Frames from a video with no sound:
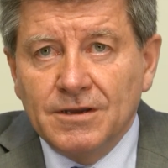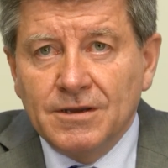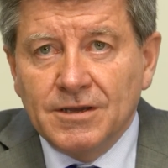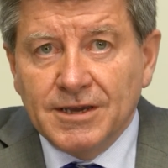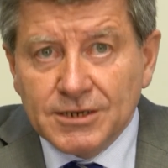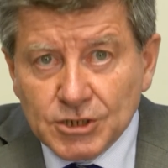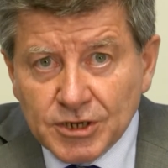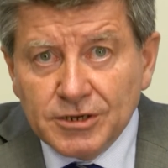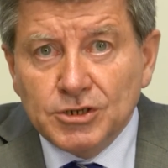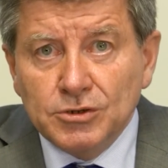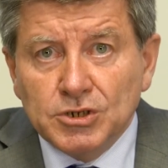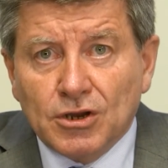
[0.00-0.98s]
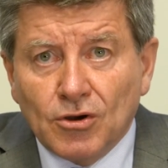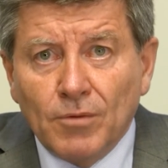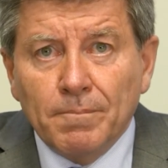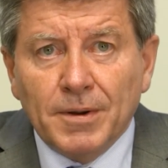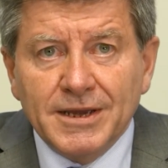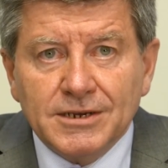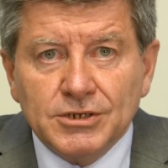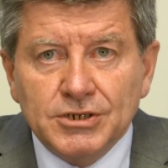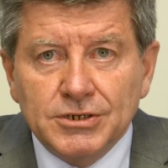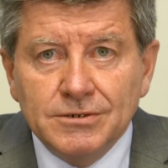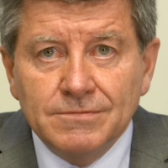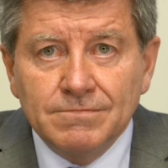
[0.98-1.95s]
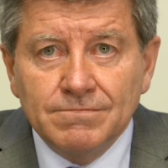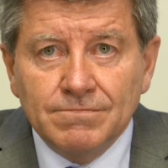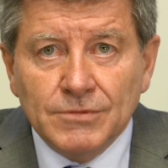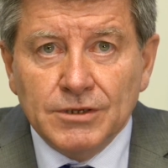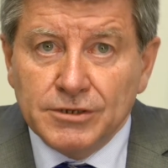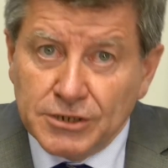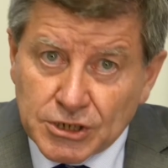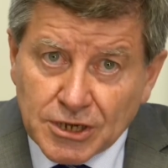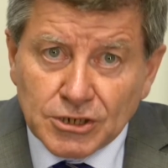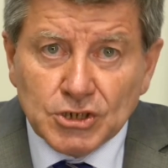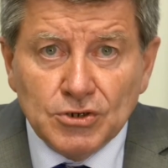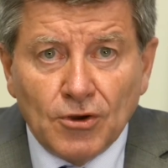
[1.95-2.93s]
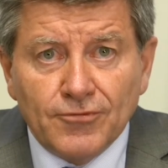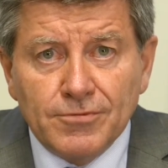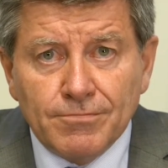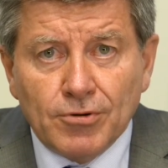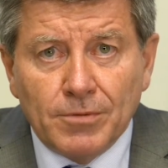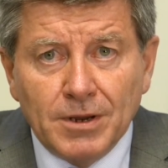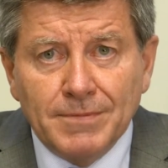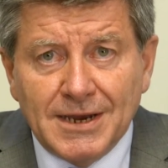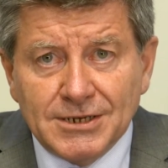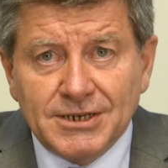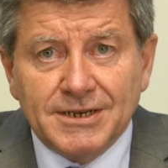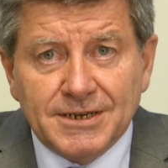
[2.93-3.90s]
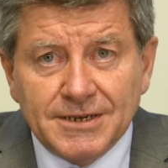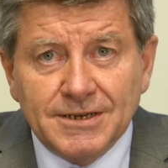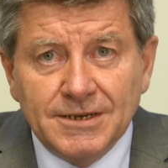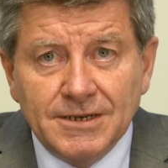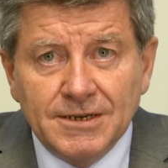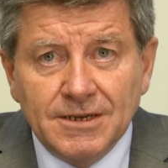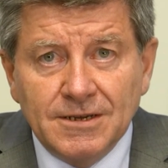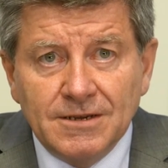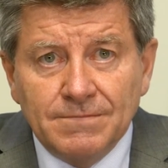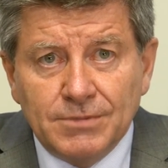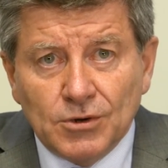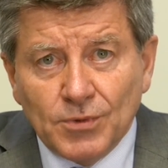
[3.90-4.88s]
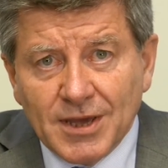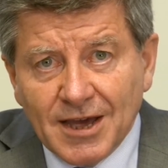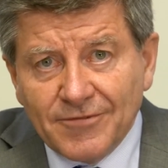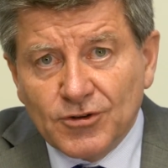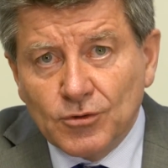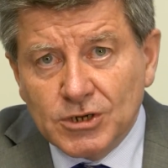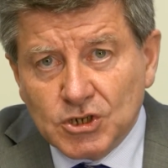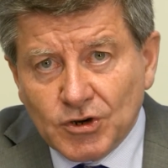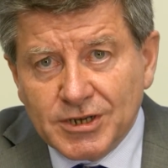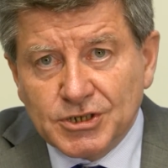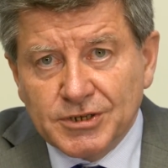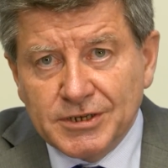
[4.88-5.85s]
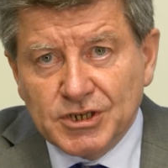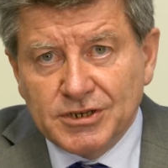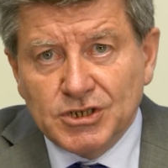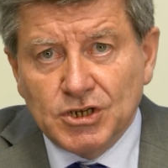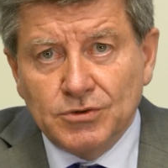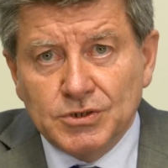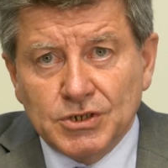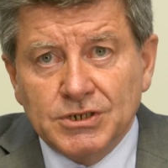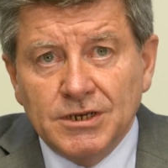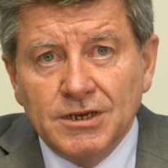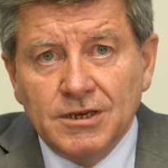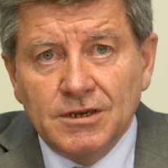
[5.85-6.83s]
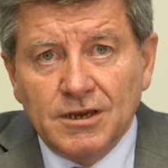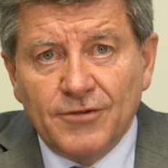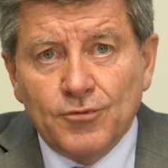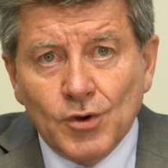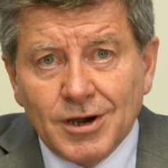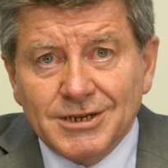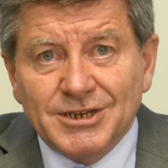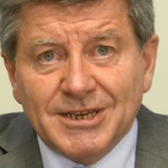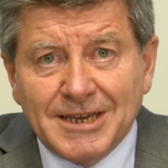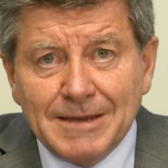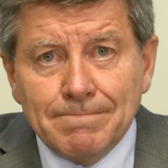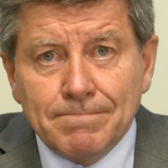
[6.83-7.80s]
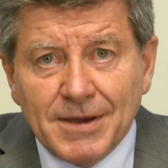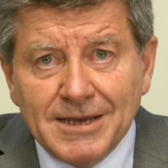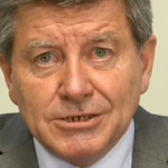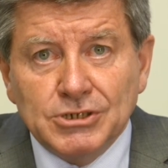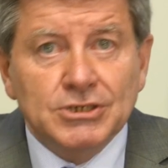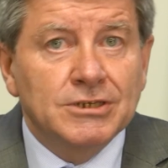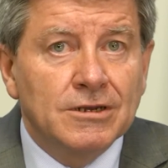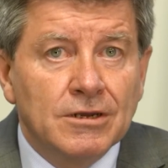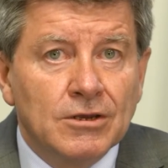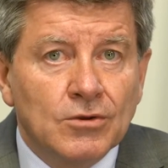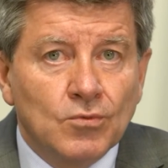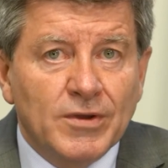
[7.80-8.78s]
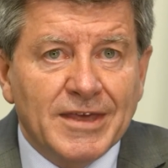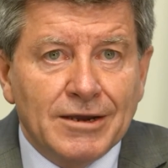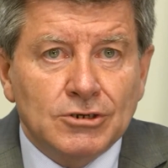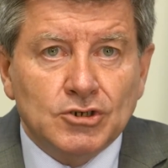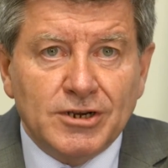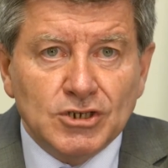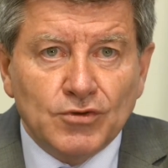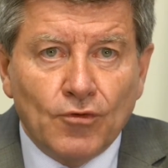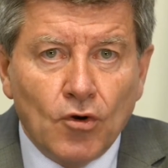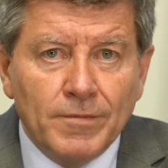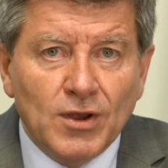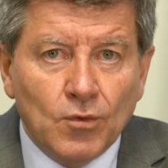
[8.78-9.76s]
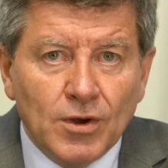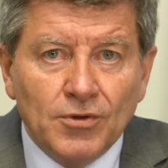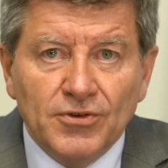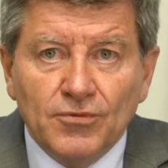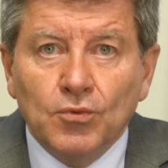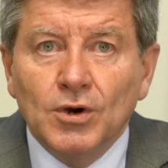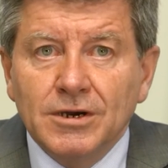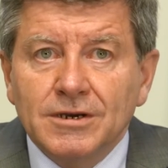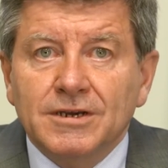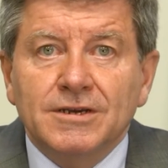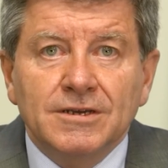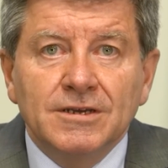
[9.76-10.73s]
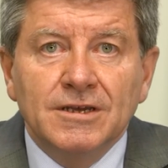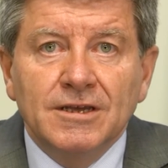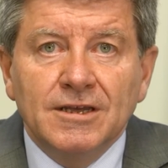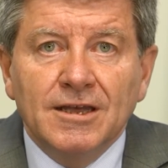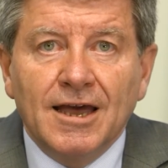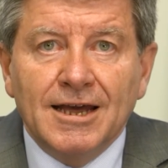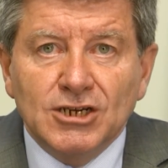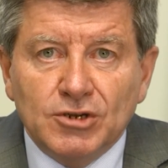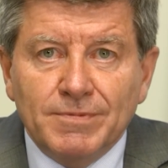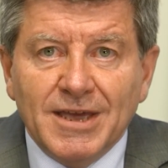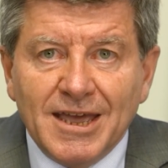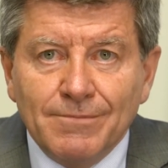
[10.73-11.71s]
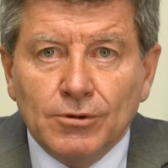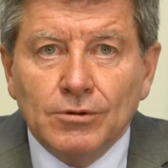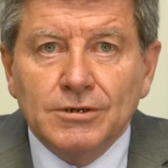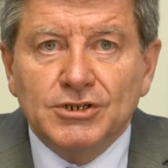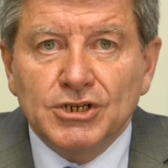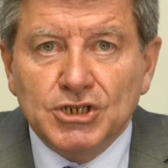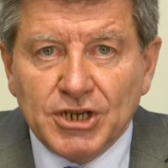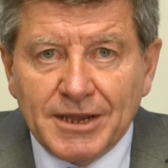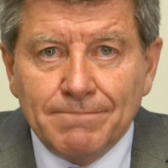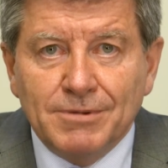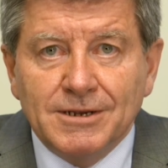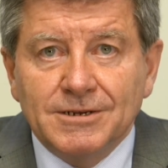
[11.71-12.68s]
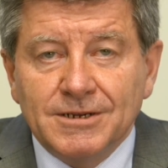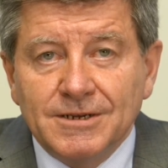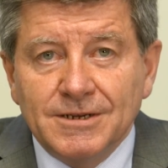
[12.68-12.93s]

Yes, the issues are complex, the discussion often problematic, but we have to address these issues if we are to keep pace with our transforming world of work and to be able to shape it.